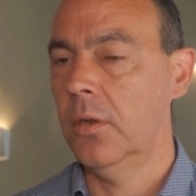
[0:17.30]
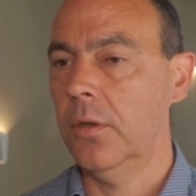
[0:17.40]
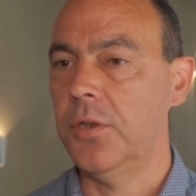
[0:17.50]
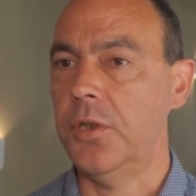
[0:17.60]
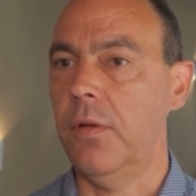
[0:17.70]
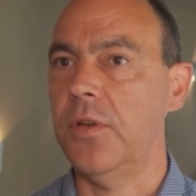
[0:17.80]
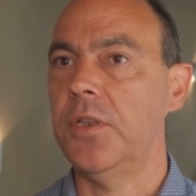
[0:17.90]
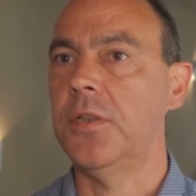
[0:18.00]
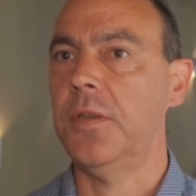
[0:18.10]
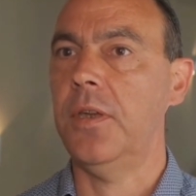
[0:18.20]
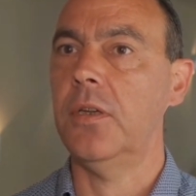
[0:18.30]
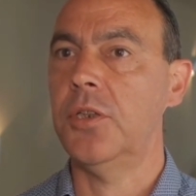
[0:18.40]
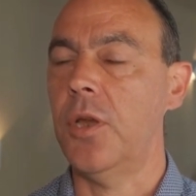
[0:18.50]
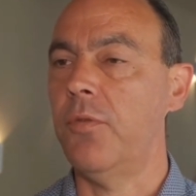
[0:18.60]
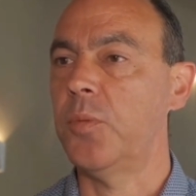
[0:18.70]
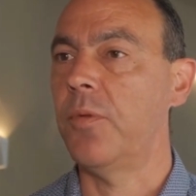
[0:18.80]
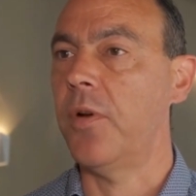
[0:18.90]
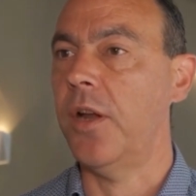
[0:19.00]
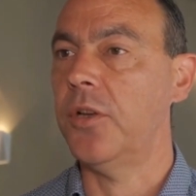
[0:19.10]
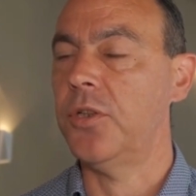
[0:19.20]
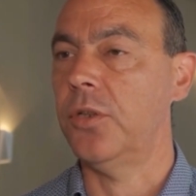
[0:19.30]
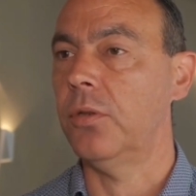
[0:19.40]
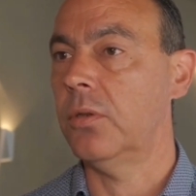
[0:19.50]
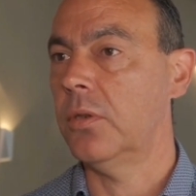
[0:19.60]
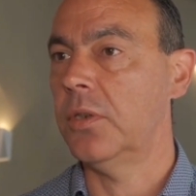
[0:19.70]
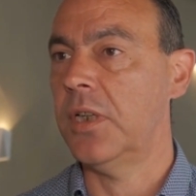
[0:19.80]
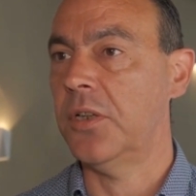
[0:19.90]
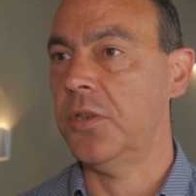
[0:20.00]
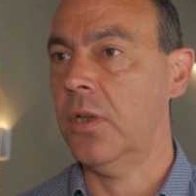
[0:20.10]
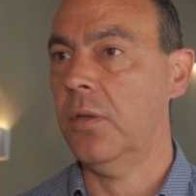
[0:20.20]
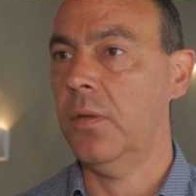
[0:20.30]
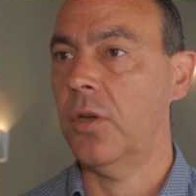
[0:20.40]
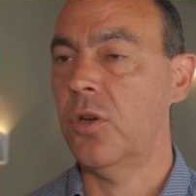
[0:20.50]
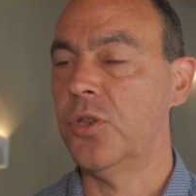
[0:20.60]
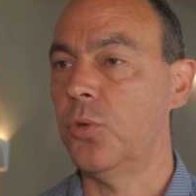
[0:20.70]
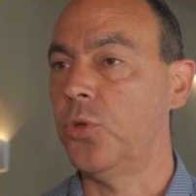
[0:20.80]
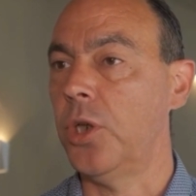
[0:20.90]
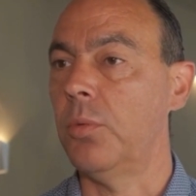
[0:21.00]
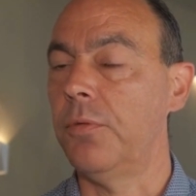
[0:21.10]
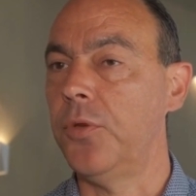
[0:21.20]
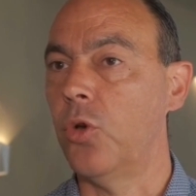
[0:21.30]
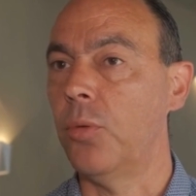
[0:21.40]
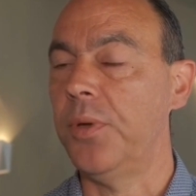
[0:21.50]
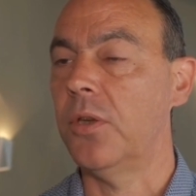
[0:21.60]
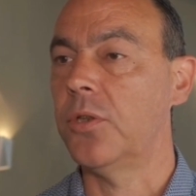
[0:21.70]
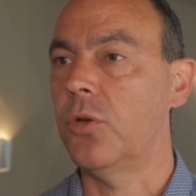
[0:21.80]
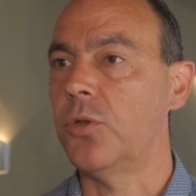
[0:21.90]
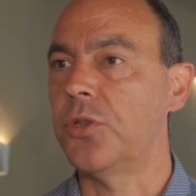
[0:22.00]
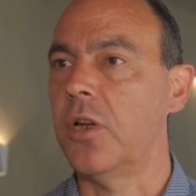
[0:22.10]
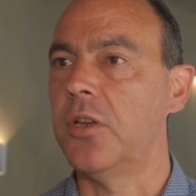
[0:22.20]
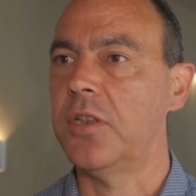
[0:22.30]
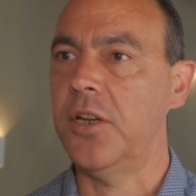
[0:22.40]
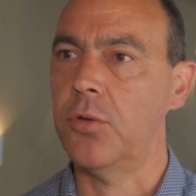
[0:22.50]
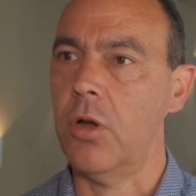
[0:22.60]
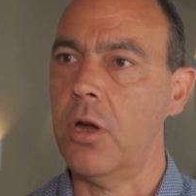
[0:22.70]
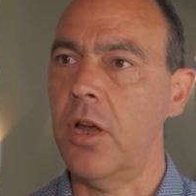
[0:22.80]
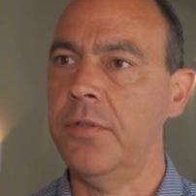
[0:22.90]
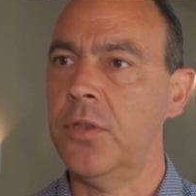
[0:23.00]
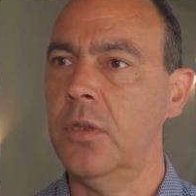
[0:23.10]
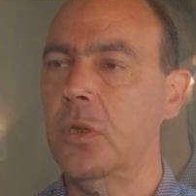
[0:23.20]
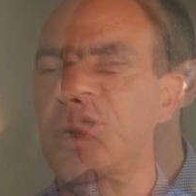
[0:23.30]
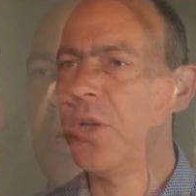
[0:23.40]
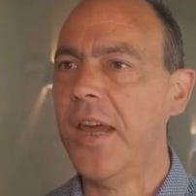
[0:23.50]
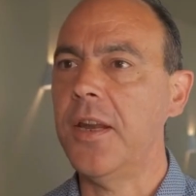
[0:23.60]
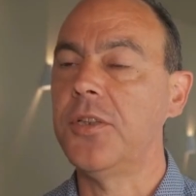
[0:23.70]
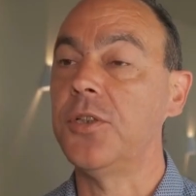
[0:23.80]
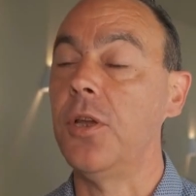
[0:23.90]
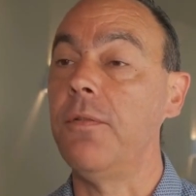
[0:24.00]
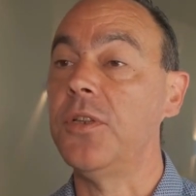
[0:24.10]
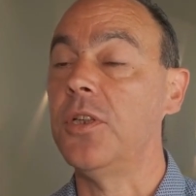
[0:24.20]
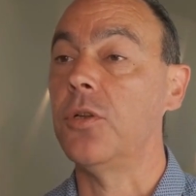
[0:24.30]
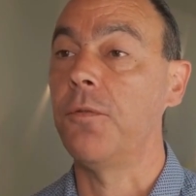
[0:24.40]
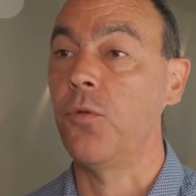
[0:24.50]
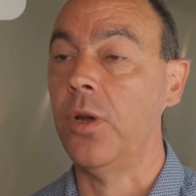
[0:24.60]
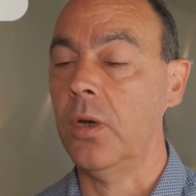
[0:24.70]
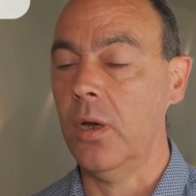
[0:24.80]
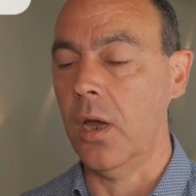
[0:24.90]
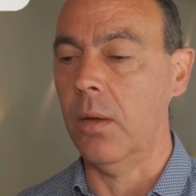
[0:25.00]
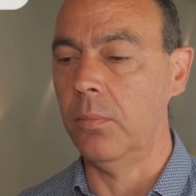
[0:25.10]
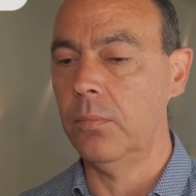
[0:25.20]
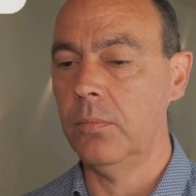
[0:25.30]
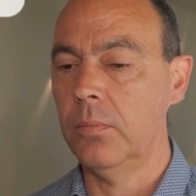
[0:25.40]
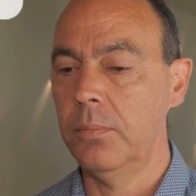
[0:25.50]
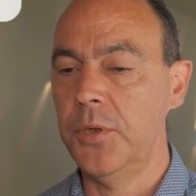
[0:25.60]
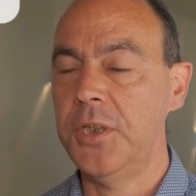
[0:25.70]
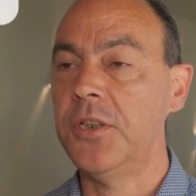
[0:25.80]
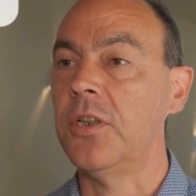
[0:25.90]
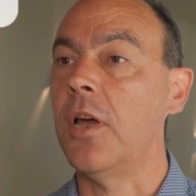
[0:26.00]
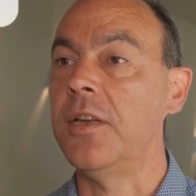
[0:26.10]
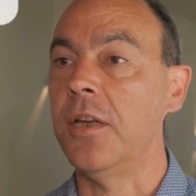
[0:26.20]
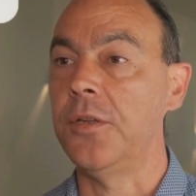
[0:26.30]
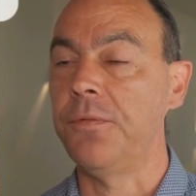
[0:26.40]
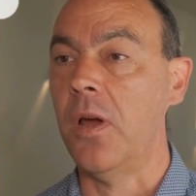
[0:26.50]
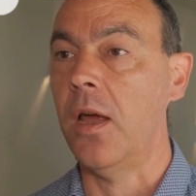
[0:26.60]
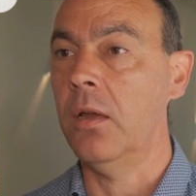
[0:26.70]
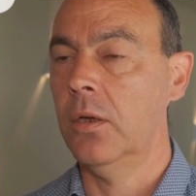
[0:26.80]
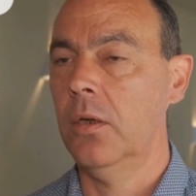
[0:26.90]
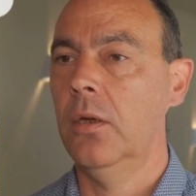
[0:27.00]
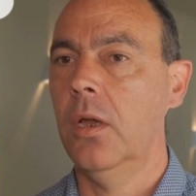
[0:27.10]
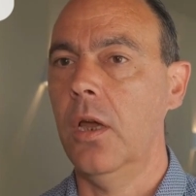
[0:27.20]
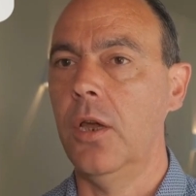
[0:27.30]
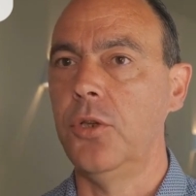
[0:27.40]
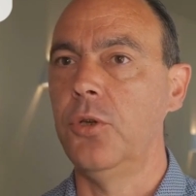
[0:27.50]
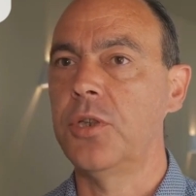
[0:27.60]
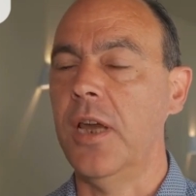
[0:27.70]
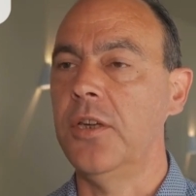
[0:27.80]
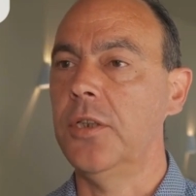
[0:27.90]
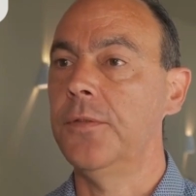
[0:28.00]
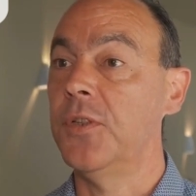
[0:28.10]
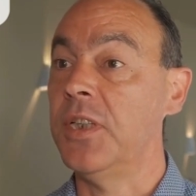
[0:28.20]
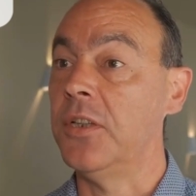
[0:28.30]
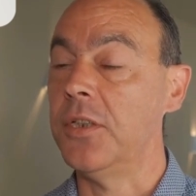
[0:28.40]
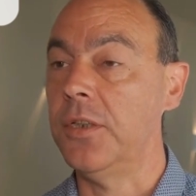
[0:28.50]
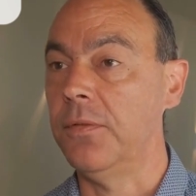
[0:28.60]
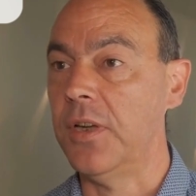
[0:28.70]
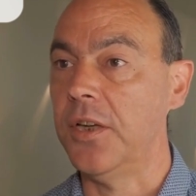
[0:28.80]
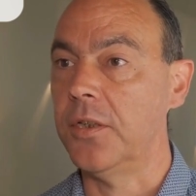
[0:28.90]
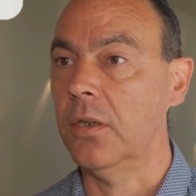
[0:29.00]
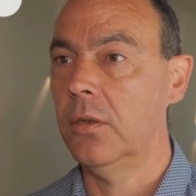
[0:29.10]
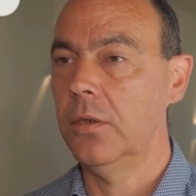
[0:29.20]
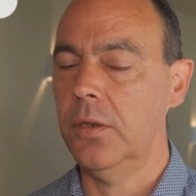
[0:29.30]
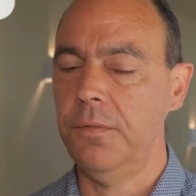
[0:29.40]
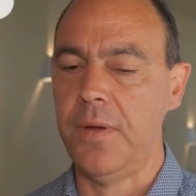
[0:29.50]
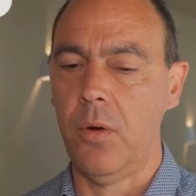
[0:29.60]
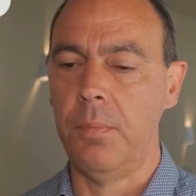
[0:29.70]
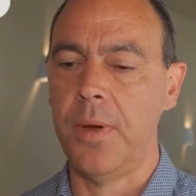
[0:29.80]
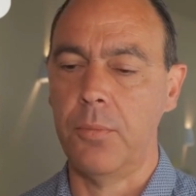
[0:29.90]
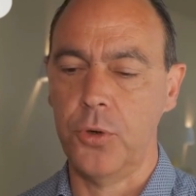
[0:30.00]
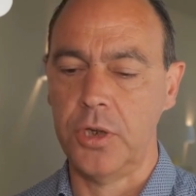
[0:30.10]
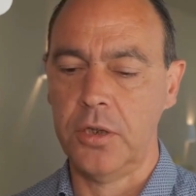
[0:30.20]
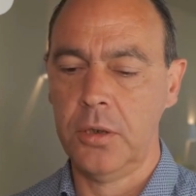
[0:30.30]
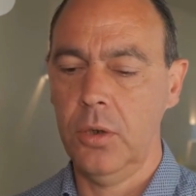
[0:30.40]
The service is the service provider to CESDA, a consortium of European social science data archives. UK Data Service is offering persistent identifier use cases for sensitive data to the Fair Impact project.